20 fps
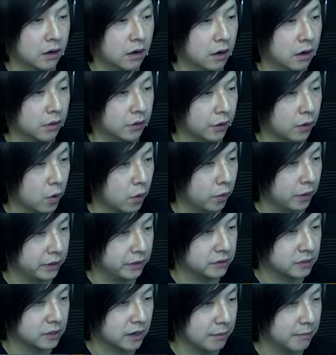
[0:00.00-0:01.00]
All the
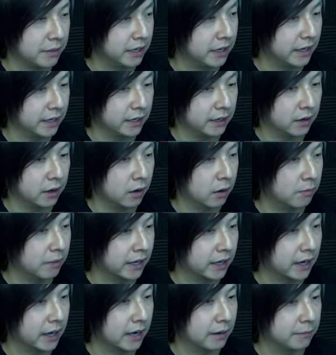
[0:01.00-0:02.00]
coins coming in. Oh
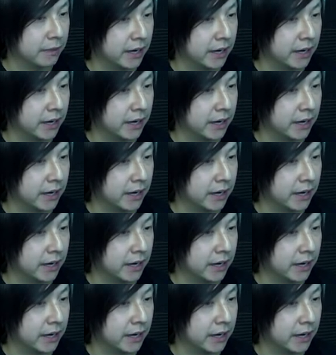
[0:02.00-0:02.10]
my God,